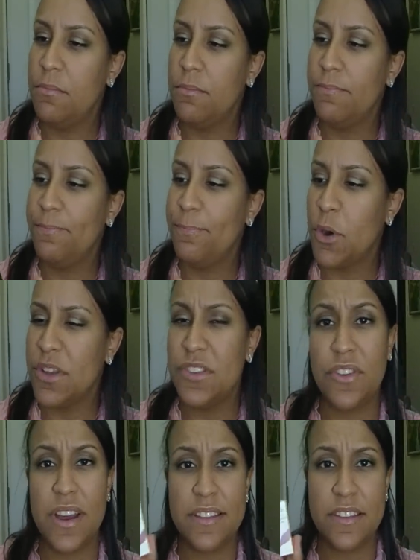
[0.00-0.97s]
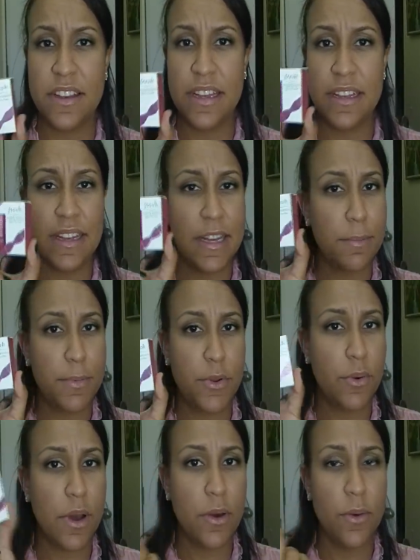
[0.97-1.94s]
moisturizing lip
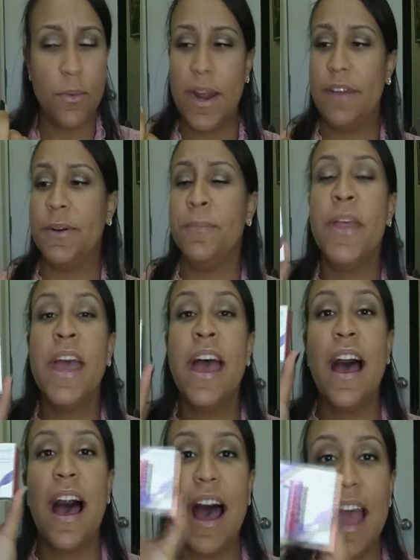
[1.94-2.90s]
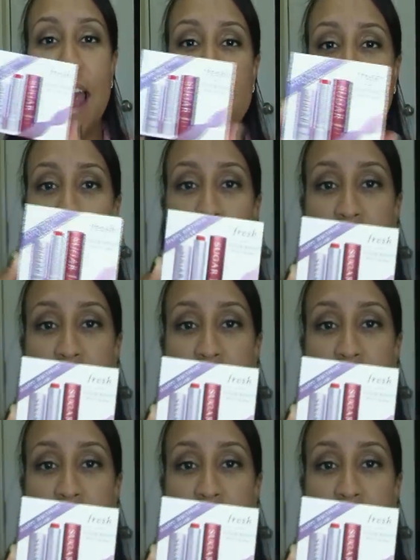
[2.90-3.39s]
duo whatever I have